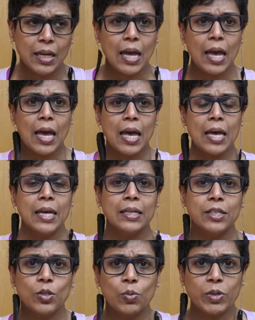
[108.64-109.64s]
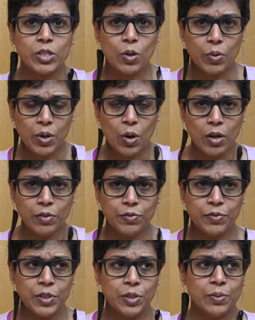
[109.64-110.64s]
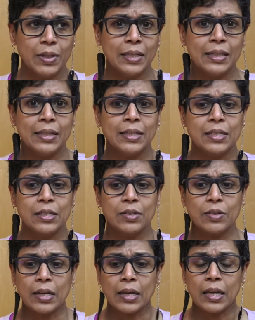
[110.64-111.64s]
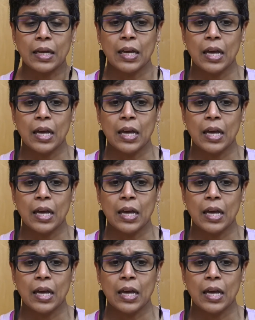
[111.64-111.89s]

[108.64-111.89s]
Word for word: and so what's going on for you is you're like